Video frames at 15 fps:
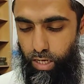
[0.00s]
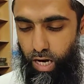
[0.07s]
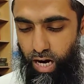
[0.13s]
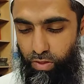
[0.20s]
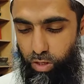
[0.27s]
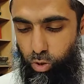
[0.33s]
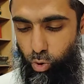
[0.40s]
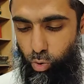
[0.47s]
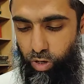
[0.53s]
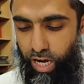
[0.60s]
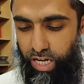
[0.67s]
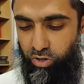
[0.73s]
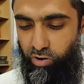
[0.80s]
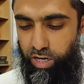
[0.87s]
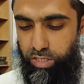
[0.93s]
And the two
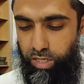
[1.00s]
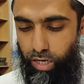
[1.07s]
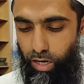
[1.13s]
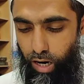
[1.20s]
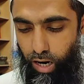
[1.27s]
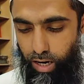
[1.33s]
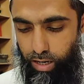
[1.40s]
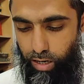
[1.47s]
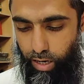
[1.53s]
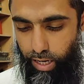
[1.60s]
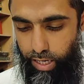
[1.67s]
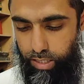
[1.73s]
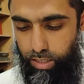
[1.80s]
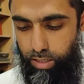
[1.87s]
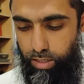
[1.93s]
categories that are
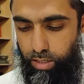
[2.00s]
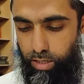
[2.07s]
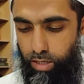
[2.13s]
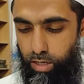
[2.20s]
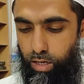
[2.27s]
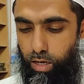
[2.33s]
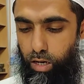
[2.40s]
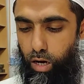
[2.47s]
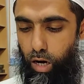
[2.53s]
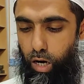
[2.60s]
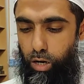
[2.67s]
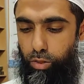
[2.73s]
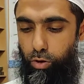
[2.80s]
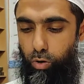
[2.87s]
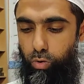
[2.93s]
liked
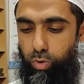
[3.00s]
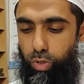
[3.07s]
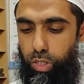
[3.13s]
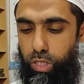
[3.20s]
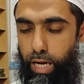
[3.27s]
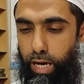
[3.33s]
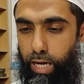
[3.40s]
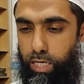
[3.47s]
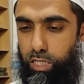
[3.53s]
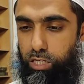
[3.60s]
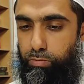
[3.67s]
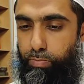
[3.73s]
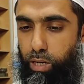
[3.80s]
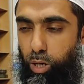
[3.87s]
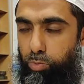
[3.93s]
are those that
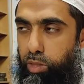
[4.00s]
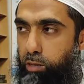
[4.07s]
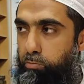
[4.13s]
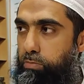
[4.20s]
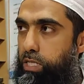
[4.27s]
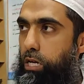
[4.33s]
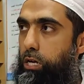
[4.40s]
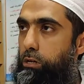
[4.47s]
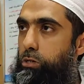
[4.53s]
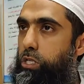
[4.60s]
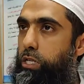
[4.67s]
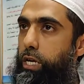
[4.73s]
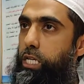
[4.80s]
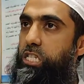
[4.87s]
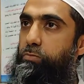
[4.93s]
spend on
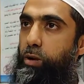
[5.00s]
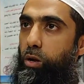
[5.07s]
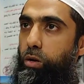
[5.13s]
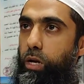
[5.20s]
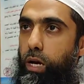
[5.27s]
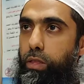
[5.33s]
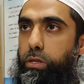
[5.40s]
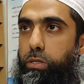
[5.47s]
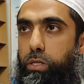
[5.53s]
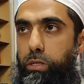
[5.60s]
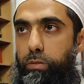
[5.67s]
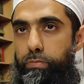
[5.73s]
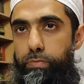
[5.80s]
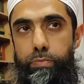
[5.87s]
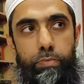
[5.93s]
themselves and spend on others.
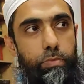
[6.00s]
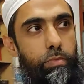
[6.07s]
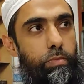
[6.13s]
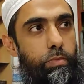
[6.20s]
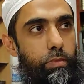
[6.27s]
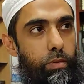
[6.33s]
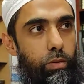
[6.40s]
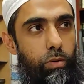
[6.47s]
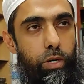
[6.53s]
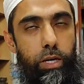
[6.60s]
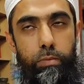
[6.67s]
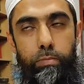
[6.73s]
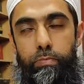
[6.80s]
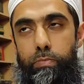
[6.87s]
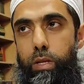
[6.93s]

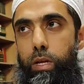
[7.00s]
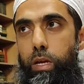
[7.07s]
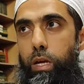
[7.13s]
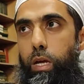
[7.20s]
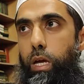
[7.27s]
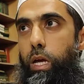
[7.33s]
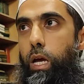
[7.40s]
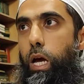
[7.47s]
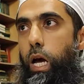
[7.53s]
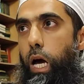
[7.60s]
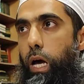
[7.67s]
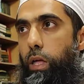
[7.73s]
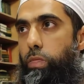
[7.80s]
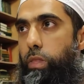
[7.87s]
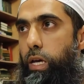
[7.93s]
Okay?
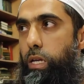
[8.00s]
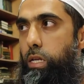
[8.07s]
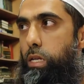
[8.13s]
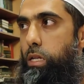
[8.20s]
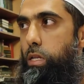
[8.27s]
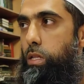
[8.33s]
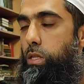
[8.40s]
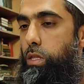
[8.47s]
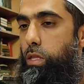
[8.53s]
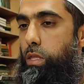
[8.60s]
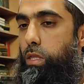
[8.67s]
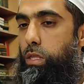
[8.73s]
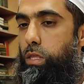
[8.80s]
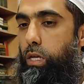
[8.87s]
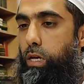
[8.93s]
And then
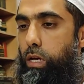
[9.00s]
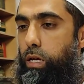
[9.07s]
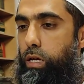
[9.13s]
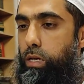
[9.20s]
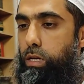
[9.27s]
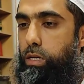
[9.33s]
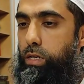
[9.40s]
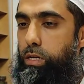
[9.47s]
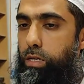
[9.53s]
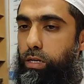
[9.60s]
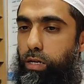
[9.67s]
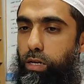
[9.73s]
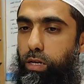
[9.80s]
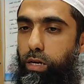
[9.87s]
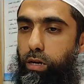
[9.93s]

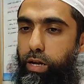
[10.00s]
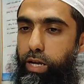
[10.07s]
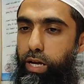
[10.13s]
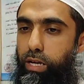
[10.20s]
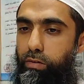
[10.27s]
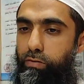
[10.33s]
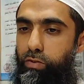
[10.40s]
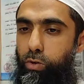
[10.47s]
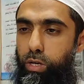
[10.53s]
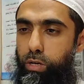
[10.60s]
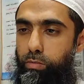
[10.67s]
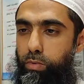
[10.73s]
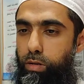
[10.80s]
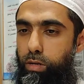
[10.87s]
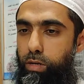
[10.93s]
the Rayan, if you
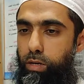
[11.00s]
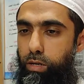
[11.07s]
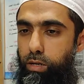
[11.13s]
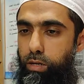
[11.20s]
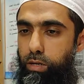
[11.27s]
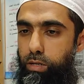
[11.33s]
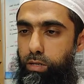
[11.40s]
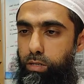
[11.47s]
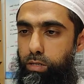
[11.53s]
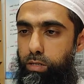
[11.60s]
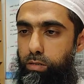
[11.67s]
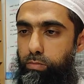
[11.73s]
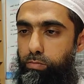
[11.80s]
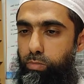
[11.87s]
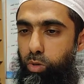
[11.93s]
can
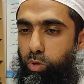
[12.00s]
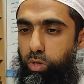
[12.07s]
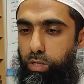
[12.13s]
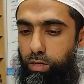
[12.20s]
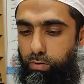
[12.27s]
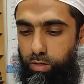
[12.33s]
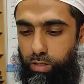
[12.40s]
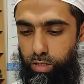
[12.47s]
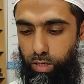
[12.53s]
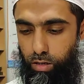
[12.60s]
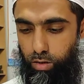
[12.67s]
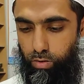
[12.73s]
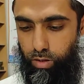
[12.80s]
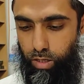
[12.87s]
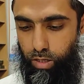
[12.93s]
mute yourself,
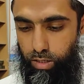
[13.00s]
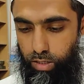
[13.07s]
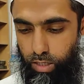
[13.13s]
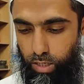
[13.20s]
Jazakallah Khair.